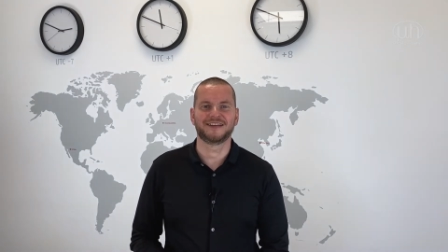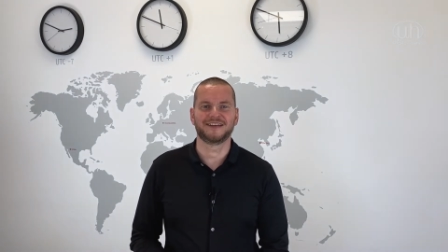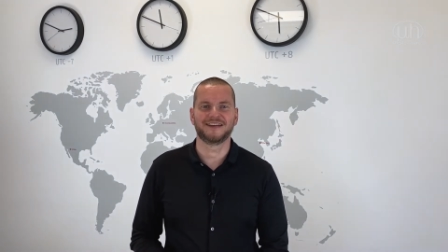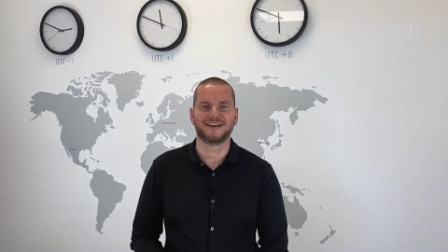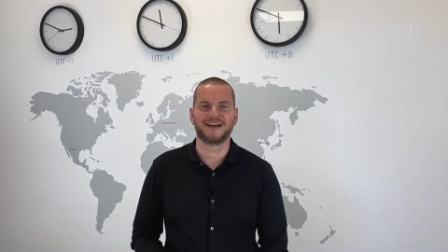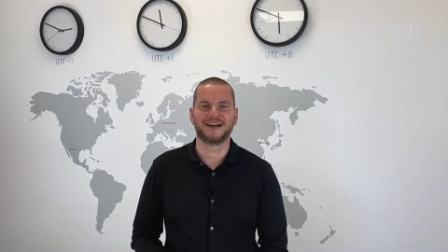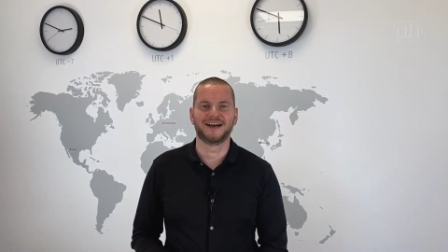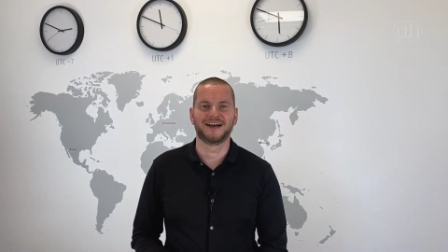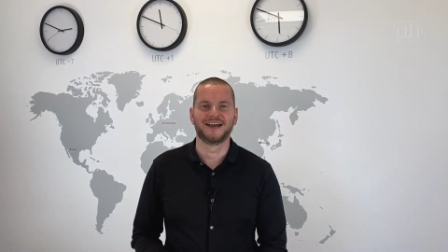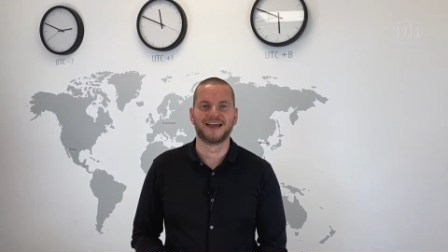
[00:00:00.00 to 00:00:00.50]

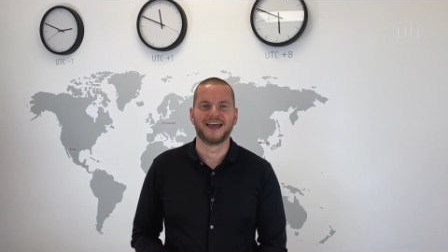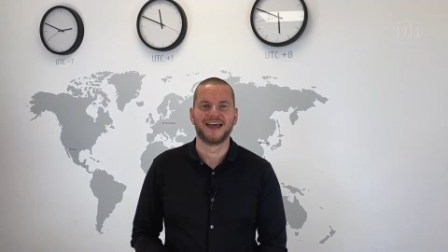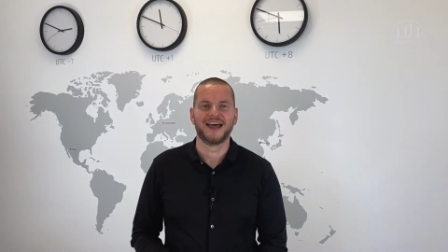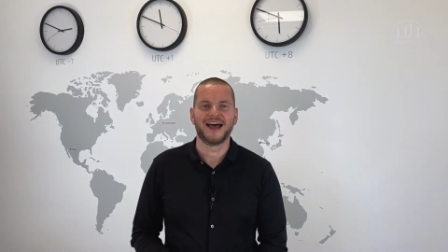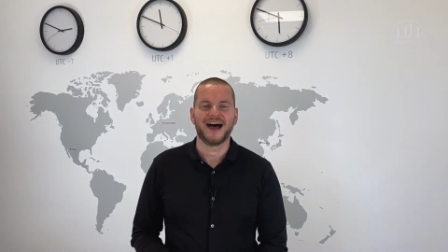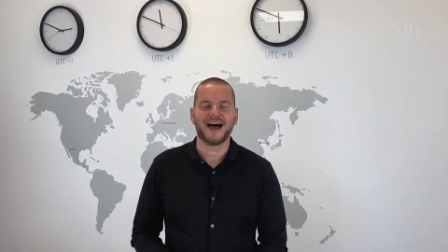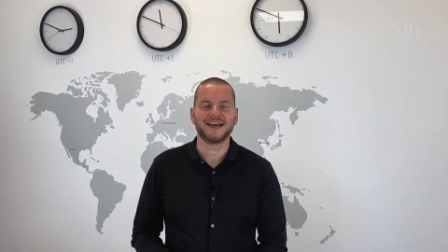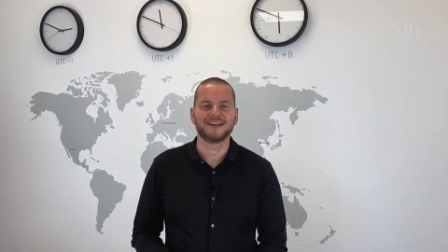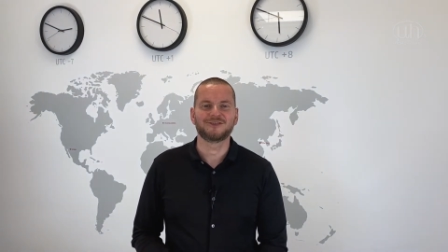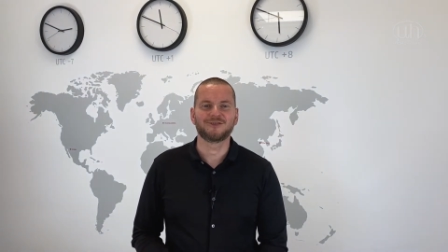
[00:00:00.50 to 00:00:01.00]
Yeah?
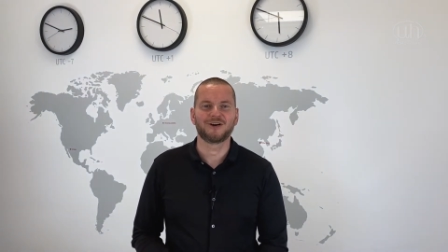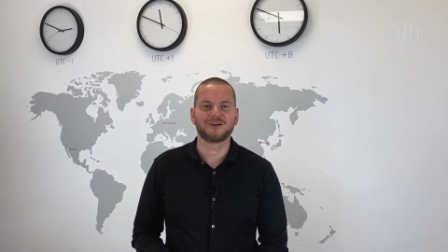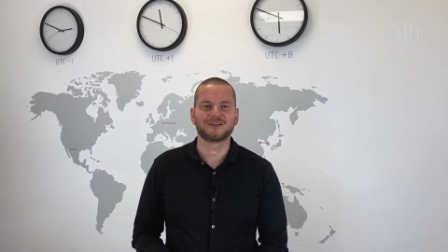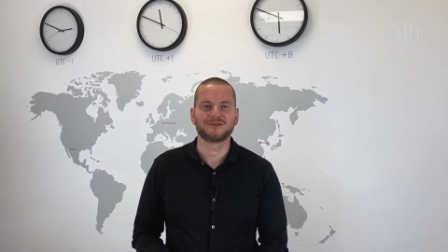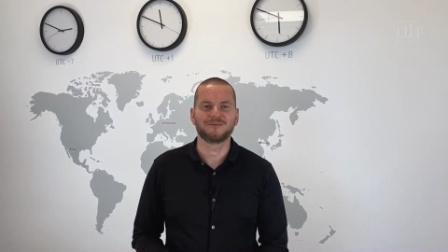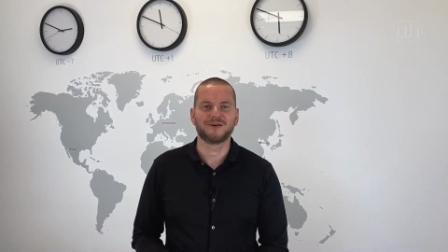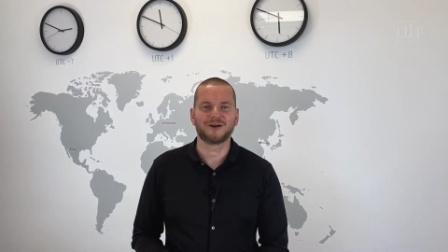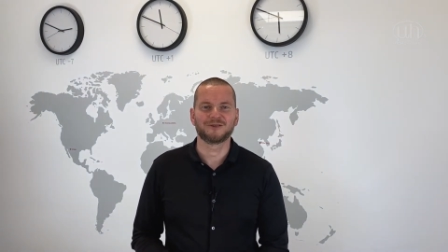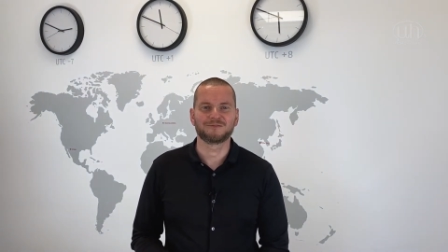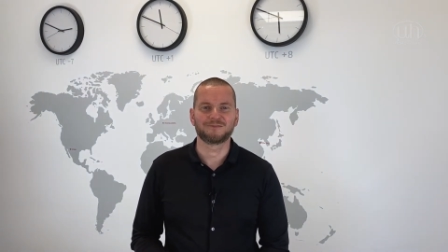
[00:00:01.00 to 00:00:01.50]
I talked
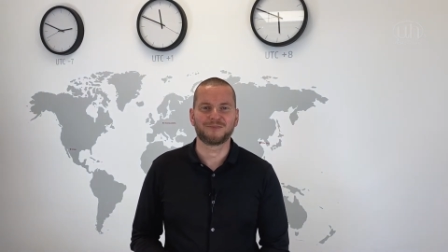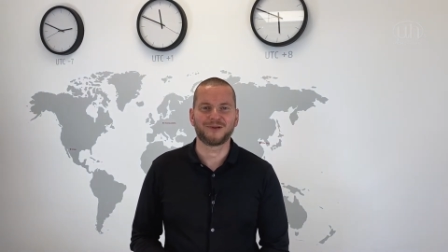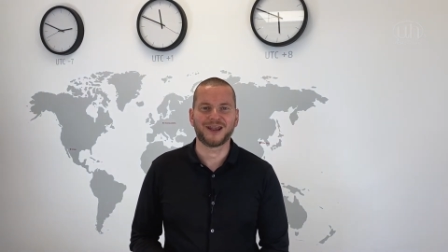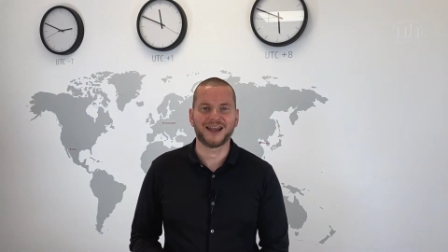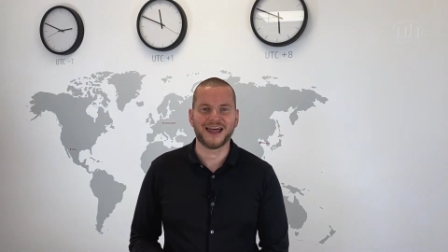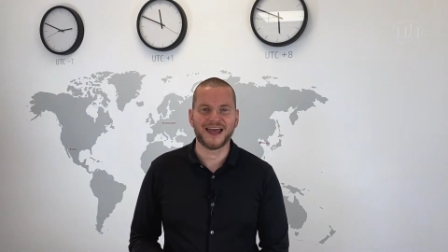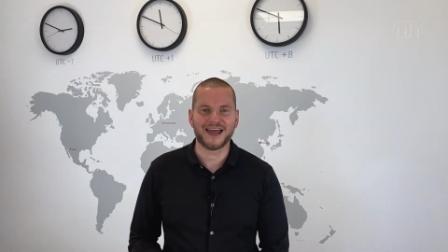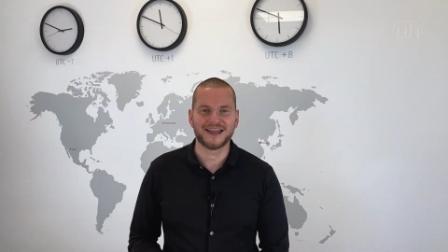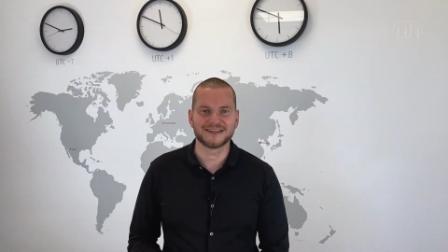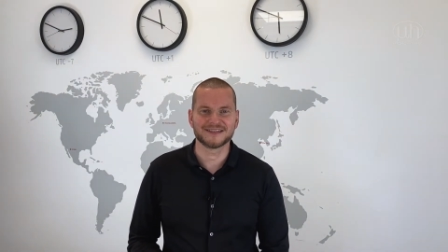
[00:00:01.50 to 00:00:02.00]
about
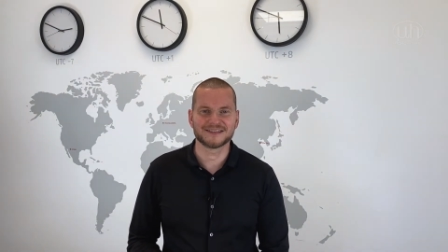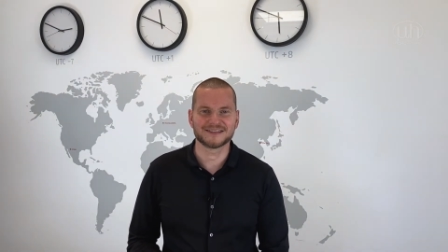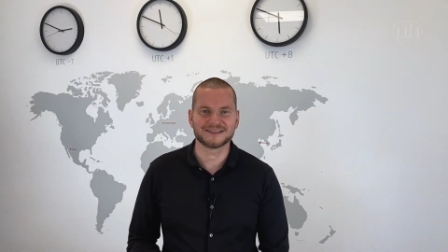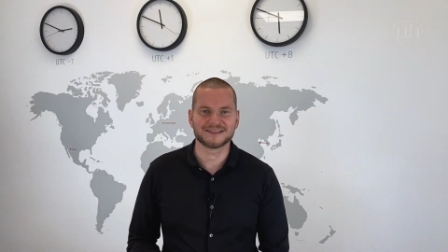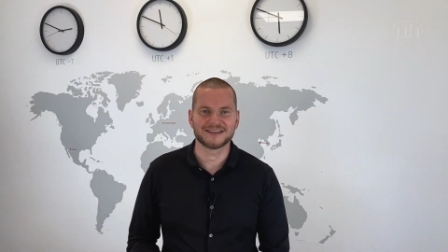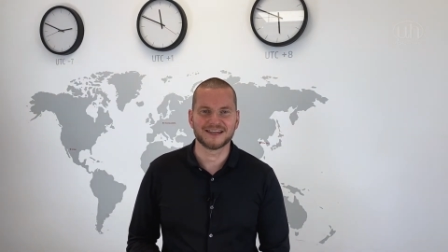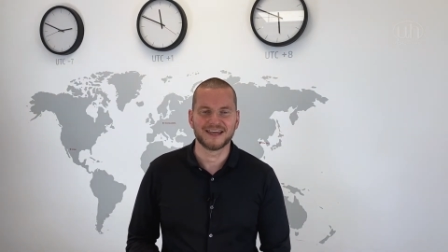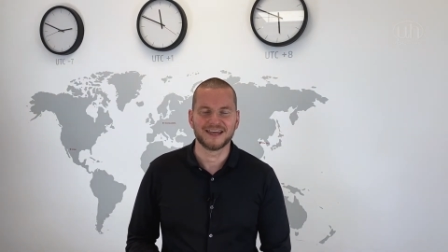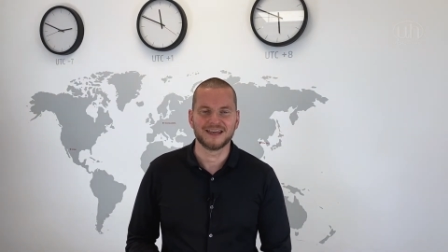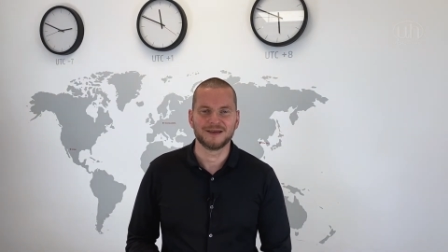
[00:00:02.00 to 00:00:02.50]
plans